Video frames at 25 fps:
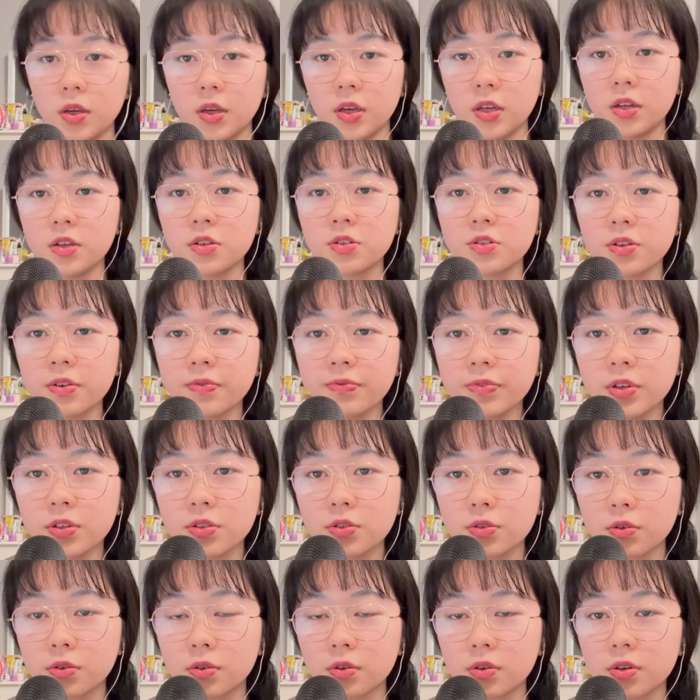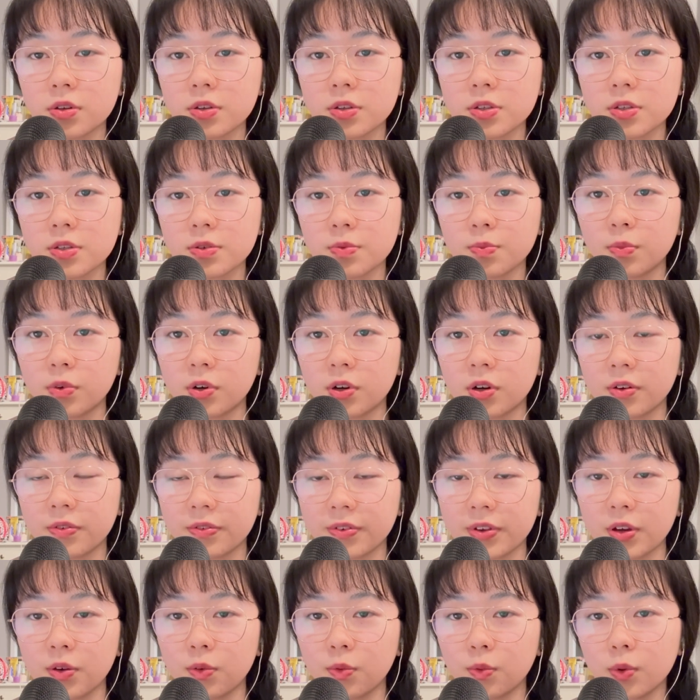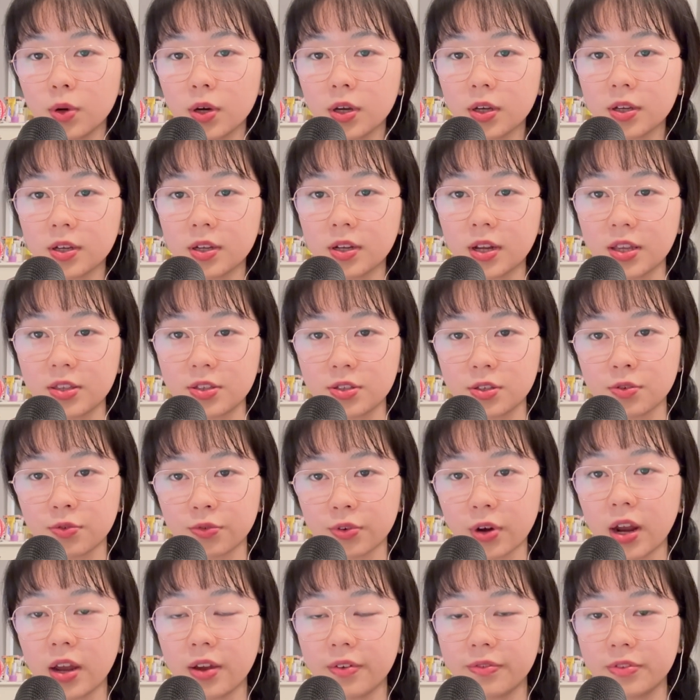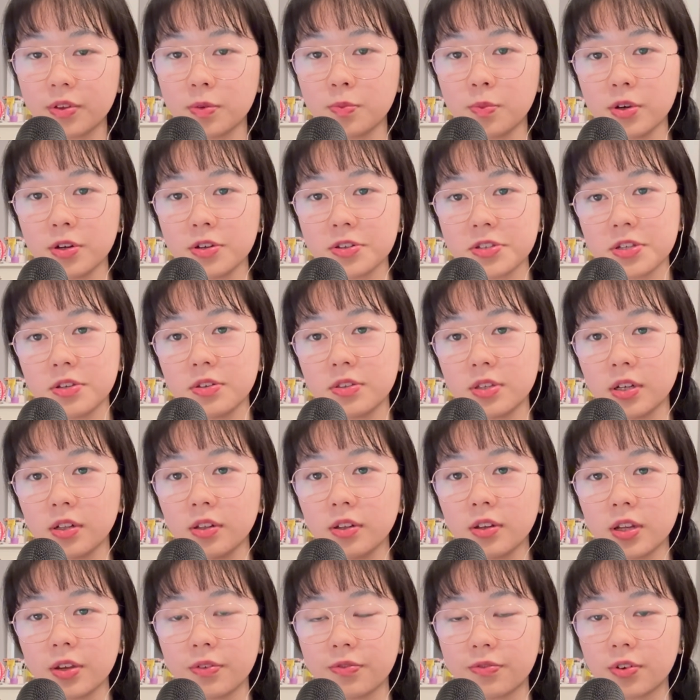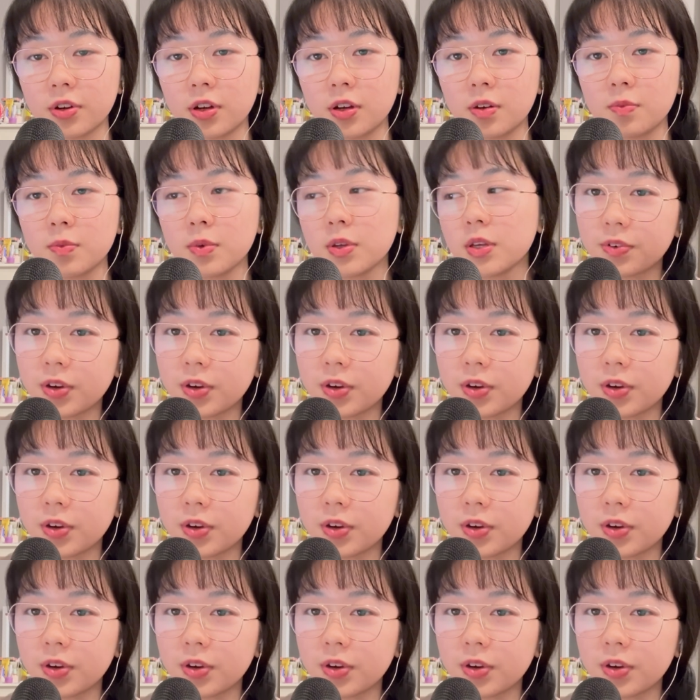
And it shifted towards more of a what can I derive the most utility from.